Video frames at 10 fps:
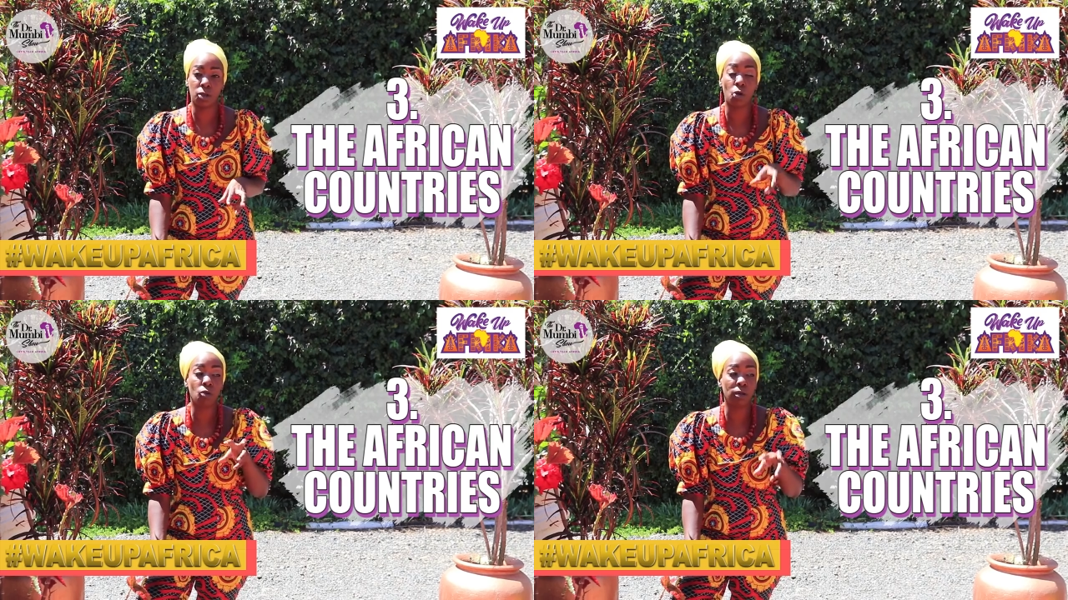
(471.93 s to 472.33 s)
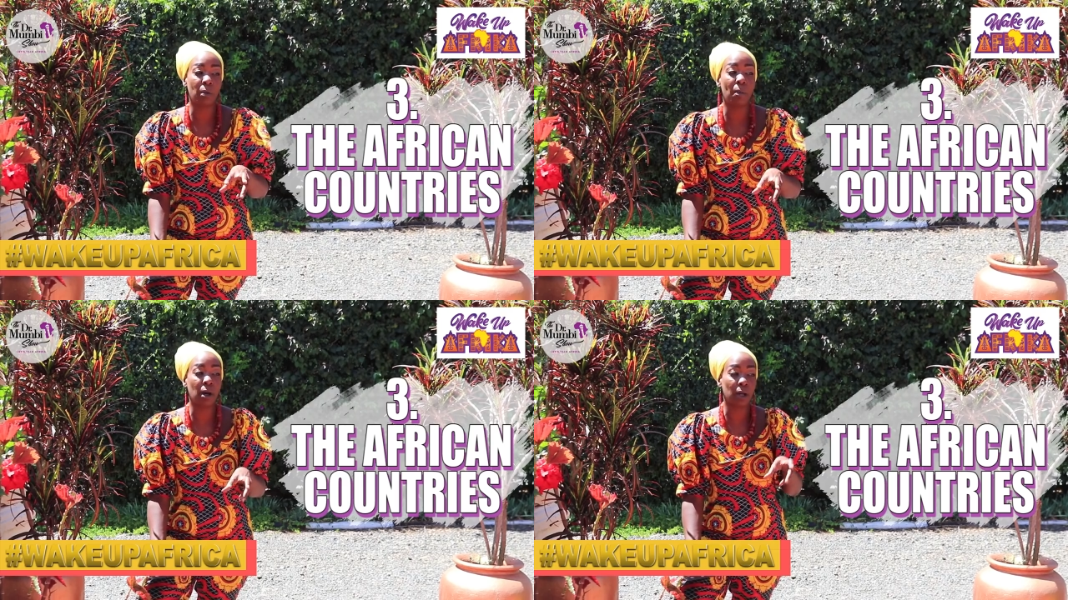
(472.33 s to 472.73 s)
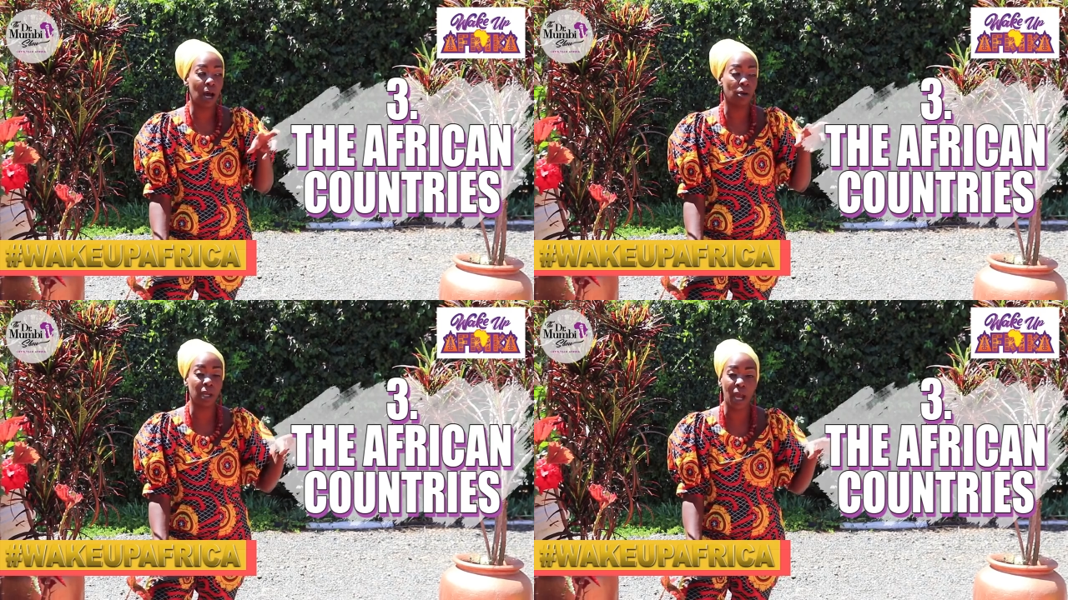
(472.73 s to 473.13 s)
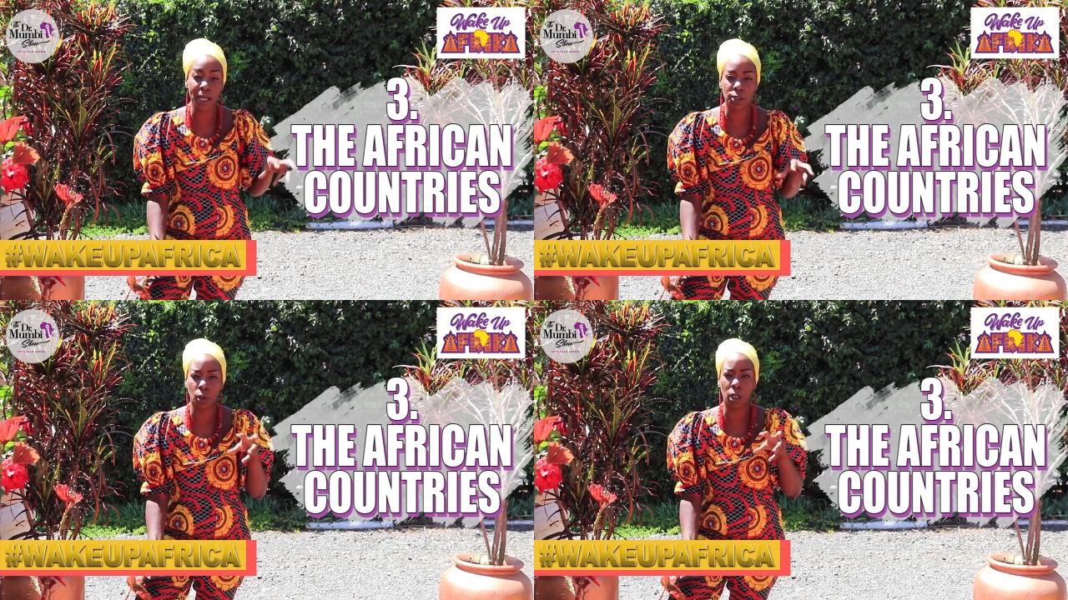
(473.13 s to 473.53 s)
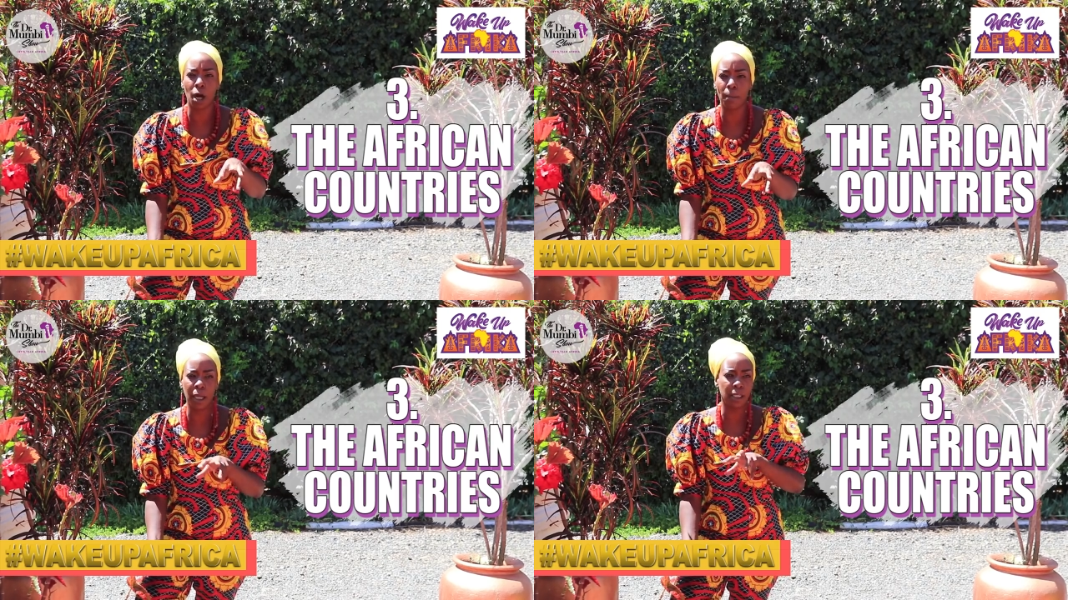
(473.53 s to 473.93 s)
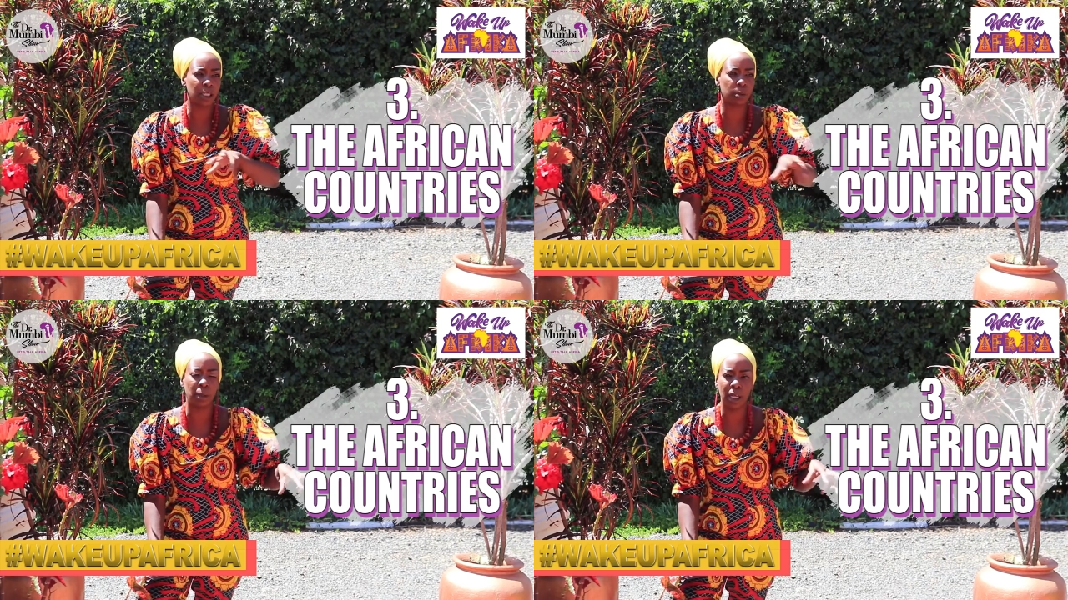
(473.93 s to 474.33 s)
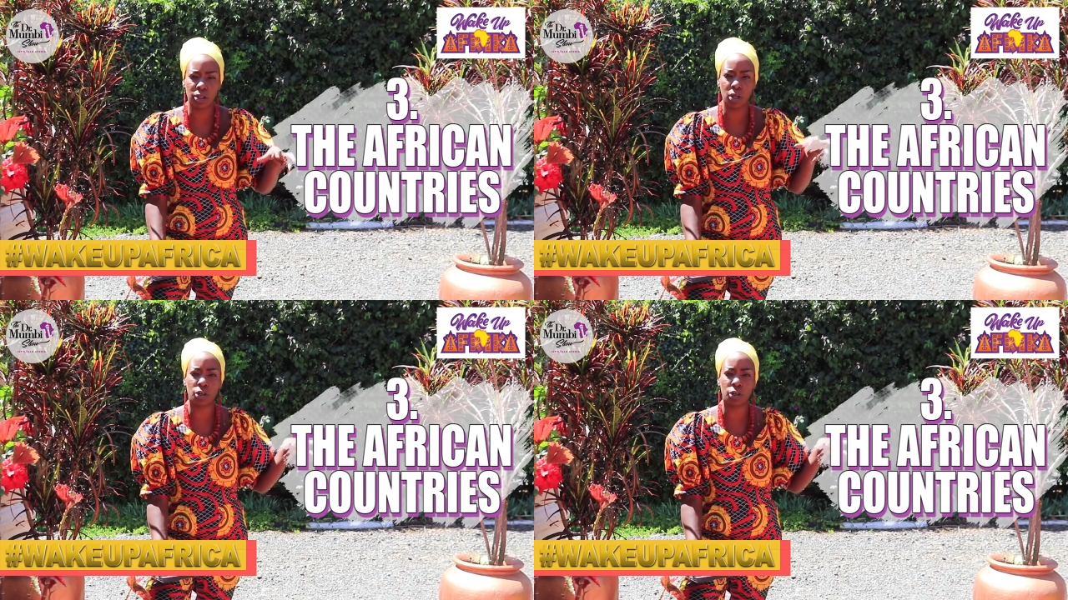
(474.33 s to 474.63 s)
told them about how they had to come and displace